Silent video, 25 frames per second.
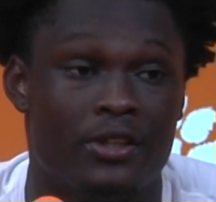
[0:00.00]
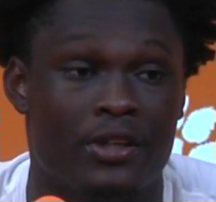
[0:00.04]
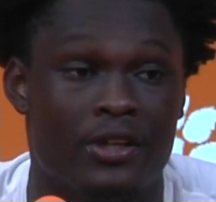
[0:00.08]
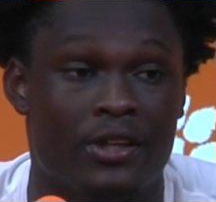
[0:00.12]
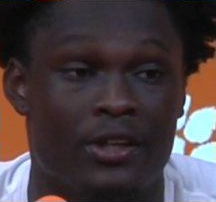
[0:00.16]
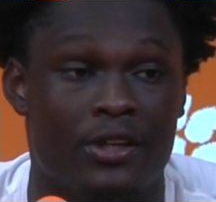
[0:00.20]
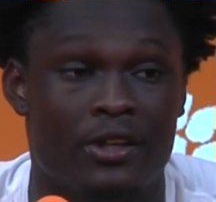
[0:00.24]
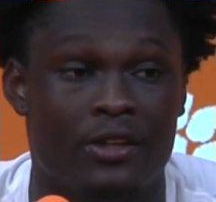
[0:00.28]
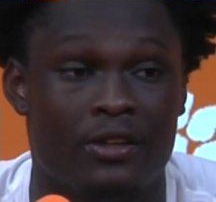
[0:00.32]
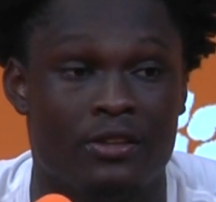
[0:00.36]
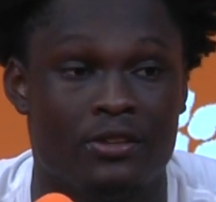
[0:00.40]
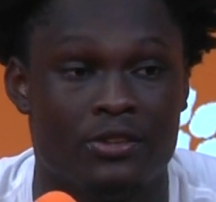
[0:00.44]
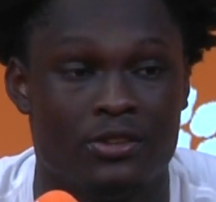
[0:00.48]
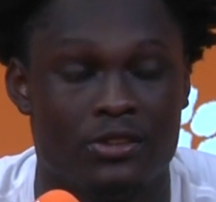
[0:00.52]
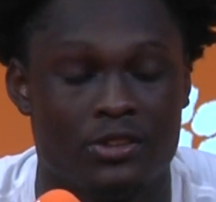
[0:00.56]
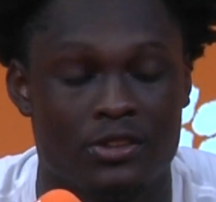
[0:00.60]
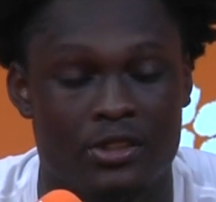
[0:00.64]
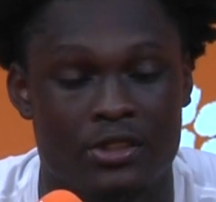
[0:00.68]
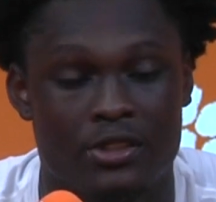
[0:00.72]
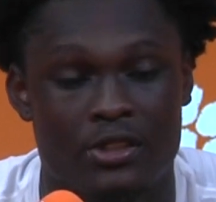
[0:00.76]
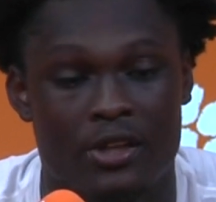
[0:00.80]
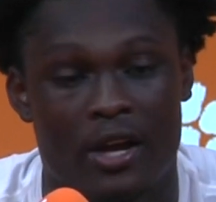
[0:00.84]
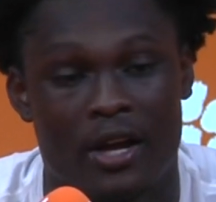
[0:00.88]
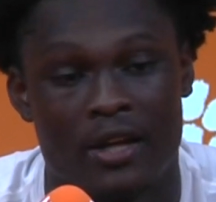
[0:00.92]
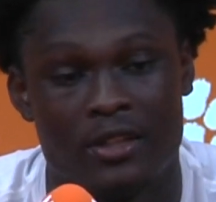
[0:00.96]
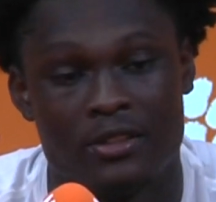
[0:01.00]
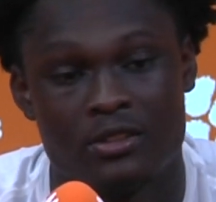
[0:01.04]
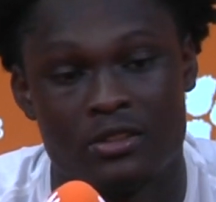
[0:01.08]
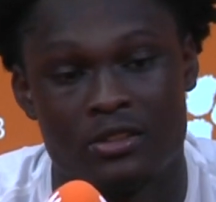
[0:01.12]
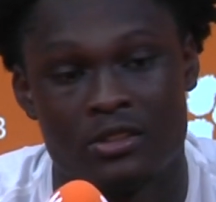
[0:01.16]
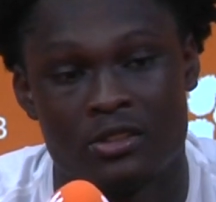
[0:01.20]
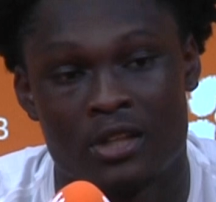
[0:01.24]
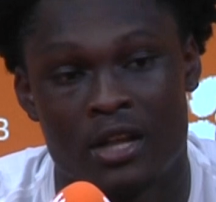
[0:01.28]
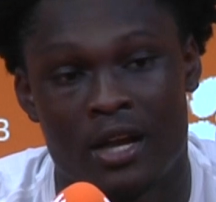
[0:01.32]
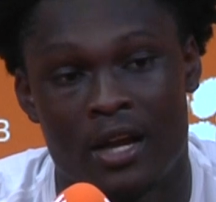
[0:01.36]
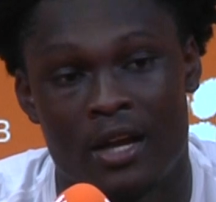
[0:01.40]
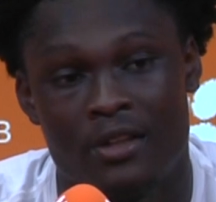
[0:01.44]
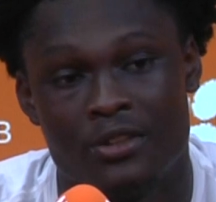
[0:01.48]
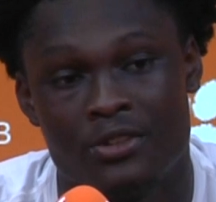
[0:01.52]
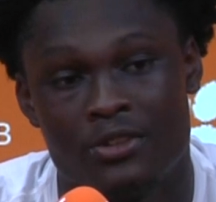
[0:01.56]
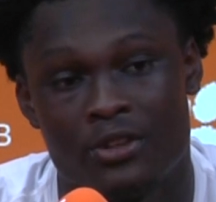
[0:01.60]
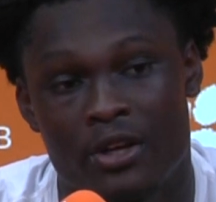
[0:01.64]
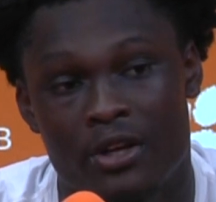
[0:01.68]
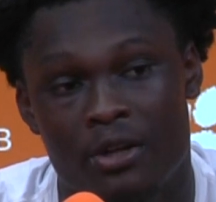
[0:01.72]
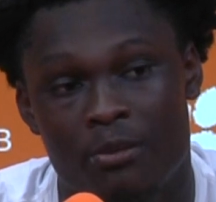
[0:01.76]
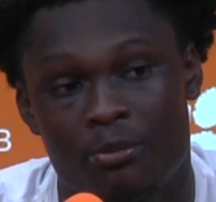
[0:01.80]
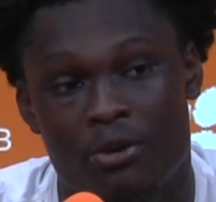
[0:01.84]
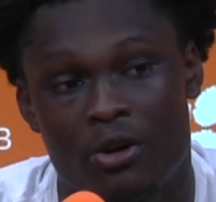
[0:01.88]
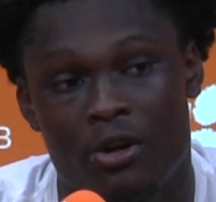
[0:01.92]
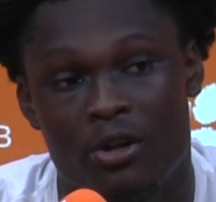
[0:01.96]
and just get your eyes to the sky and
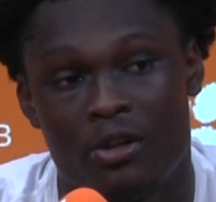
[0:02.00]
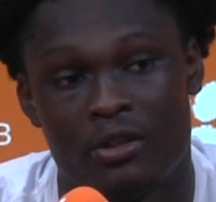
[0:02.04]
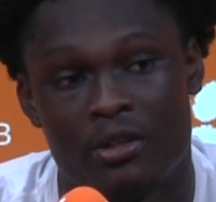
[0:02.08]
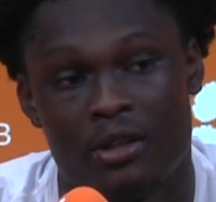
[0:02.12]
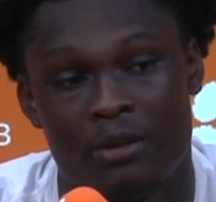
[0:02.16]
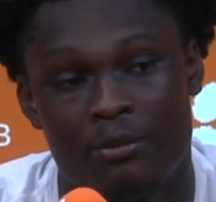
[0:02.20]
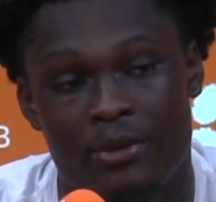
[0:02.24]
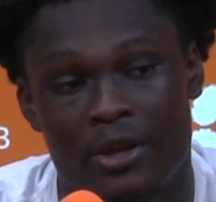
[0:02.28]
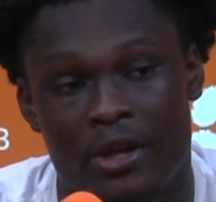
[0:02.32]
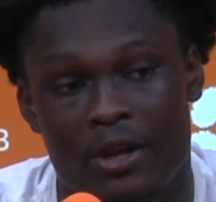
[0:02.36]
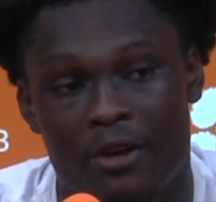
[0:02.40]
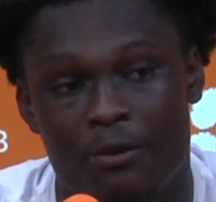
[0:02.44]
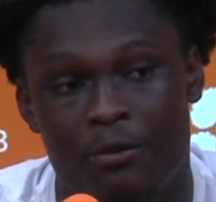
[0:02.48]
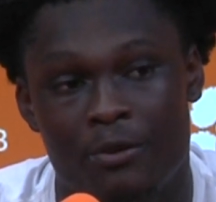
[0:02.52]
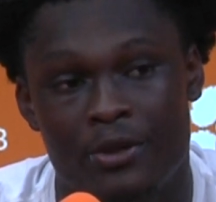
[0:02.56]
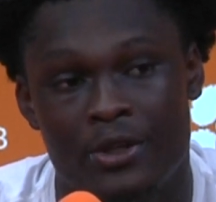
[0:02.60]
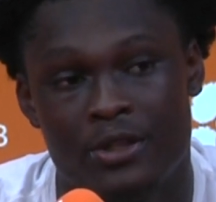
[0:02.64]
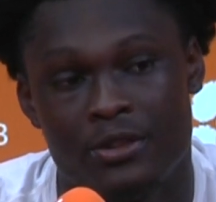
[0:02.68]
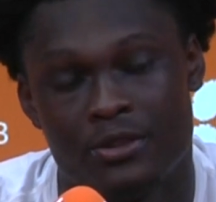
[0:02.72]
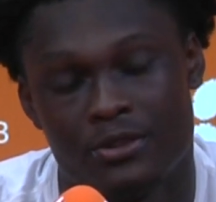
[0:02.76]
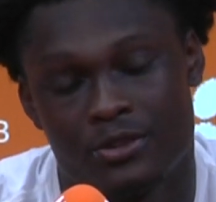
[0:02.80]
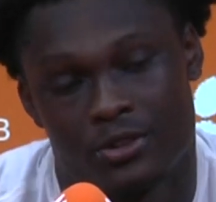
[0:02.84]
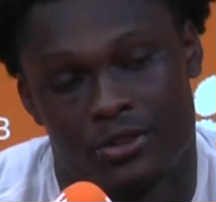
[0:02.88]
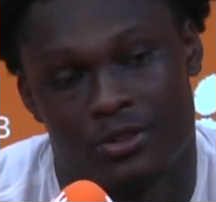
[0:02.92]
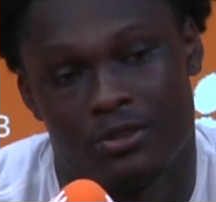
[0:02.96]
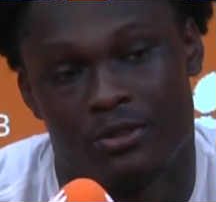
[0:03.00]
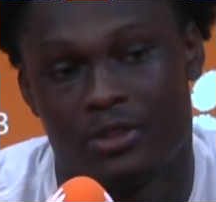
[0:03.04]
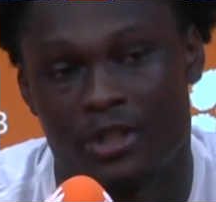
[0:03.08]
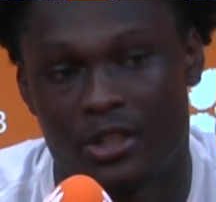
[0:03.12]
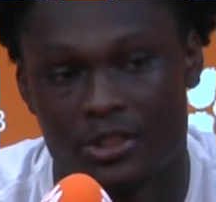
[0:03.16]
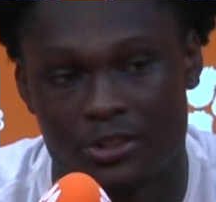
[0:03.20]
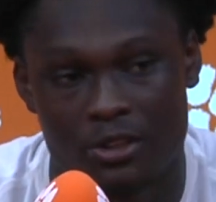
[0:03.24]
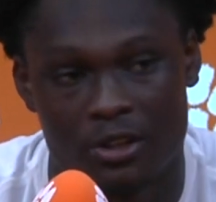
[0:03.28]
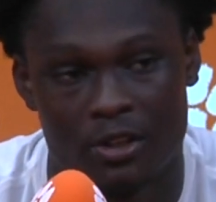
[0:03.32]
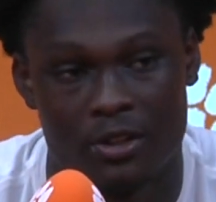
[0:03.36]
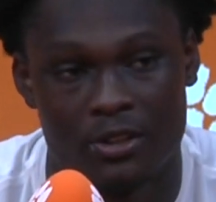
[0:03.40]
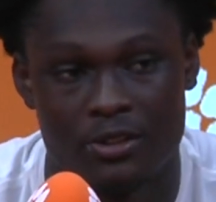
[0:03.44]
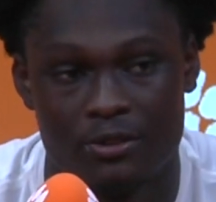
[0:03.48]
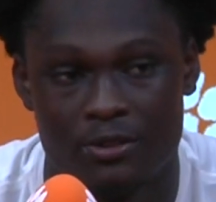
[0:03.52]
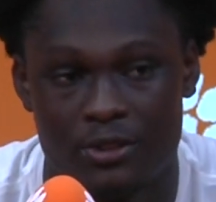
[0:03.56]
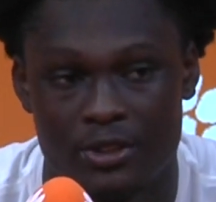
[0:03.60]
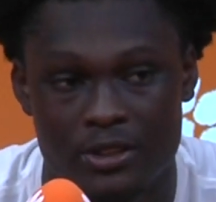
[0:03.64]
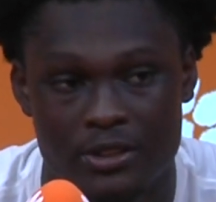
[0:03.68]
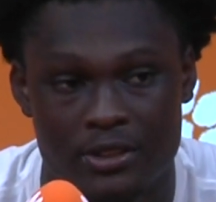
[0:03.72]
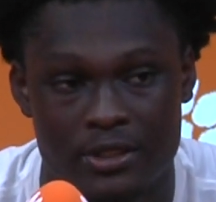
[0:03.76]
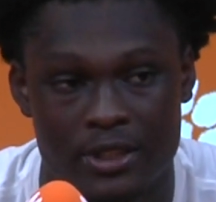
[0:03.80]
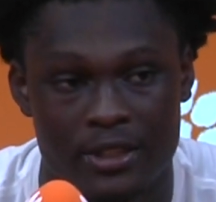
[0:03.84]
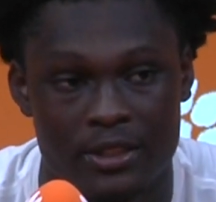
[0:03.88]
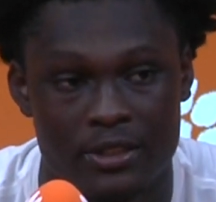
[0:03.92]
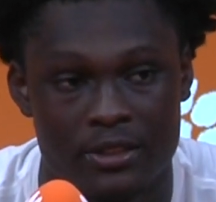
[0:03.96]
track the ball and come down with it. So that's all it really
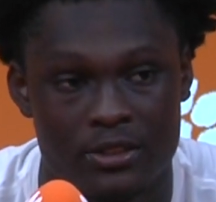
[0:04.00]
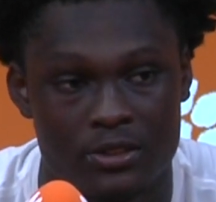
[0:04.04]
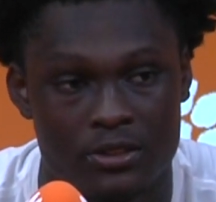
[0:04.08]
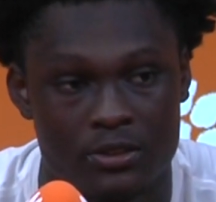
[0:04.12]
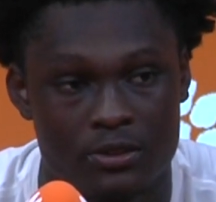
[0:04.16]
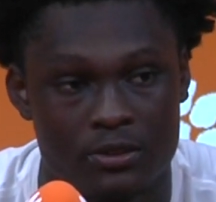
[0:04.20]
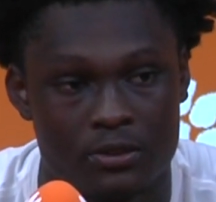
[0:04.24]
takes.